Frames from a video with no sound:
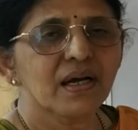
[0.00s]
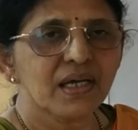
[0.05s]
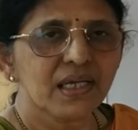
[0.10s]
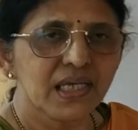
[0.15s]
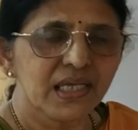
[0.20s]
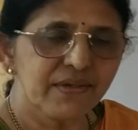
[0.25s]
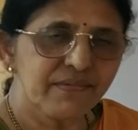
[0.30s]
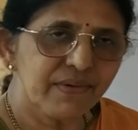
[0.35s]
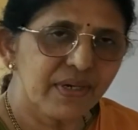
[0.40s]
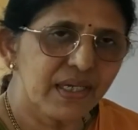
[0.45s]

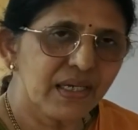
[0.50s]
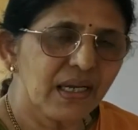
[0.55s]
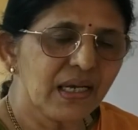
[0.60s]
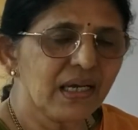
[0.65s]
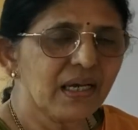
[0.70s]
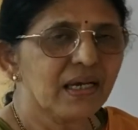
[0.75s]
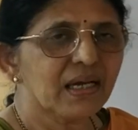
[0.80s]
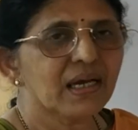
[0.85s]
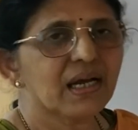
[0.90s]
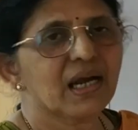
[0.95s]
even
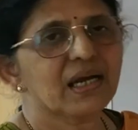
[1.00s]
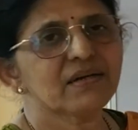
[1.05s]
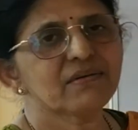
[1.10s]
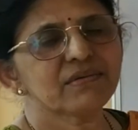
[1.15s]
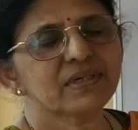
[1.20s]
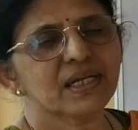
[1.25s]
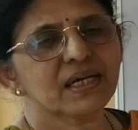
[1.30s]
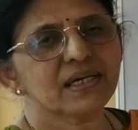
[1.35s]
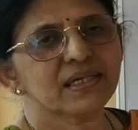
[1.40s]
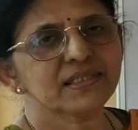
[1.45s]

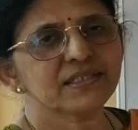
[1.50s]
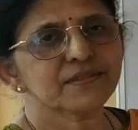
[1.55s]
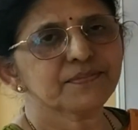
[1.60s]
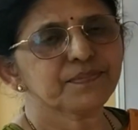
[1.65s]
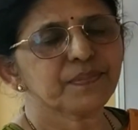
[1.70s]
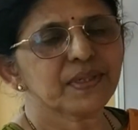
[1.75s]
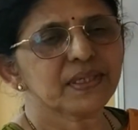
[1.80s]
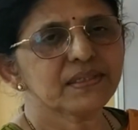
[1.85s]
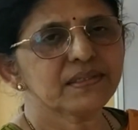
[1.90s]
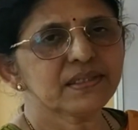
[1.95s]

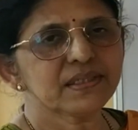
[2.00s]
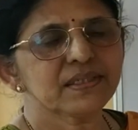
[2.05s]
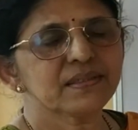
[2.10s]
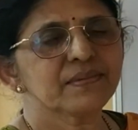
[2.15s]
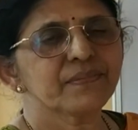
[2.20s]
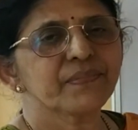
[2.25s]
advertisement,